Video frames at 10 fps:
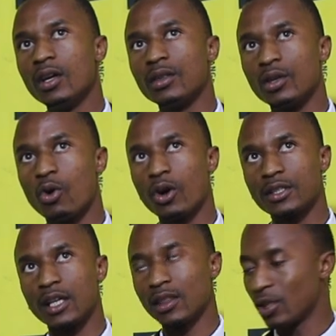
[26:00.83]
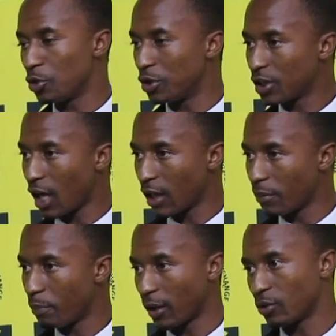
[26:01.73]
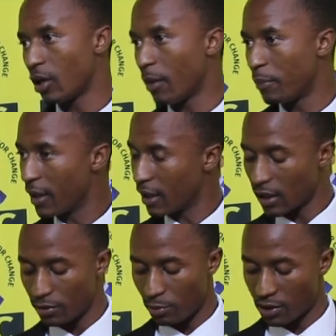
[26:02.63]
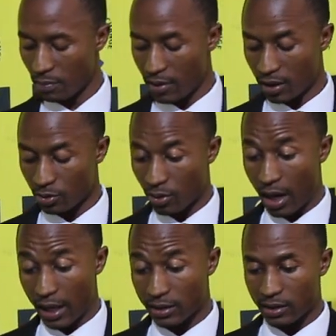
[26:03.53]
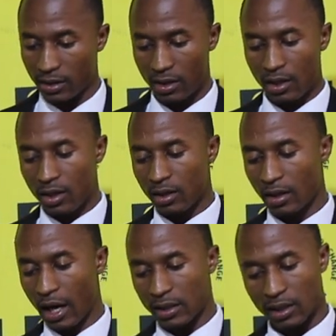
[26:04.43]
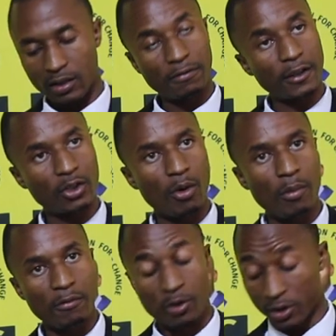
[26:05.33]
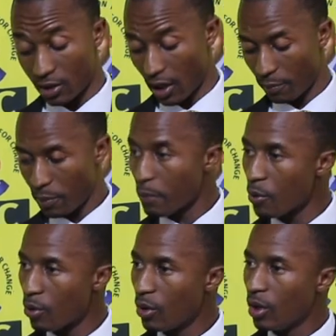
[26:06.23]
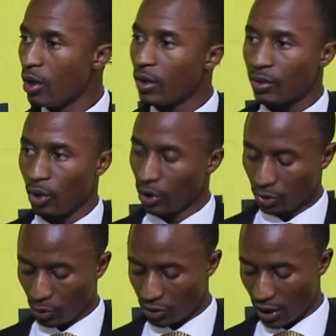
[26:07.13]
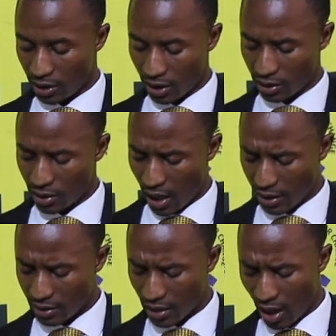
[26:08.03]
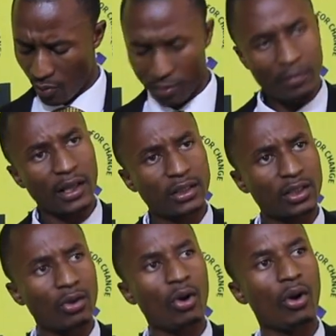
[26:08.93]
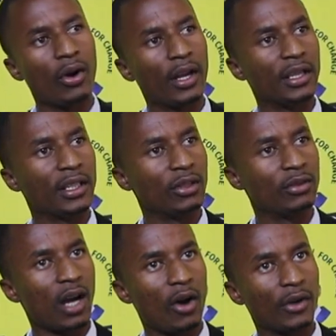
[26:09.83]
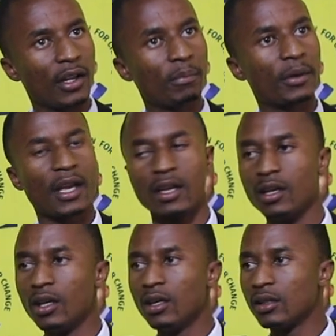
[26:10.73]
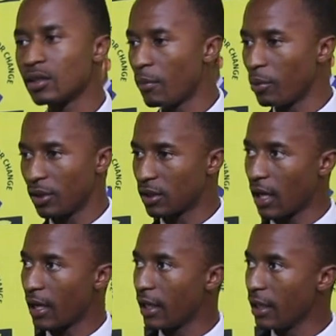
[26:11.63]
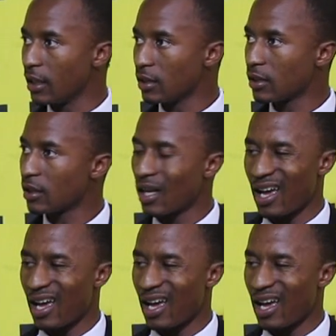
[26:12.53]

the court and the judiciary in particular bear the responsibility to guarantee the right and freedom of ordinary people. Those who suggest that we must go and kneel down and pray some political elites,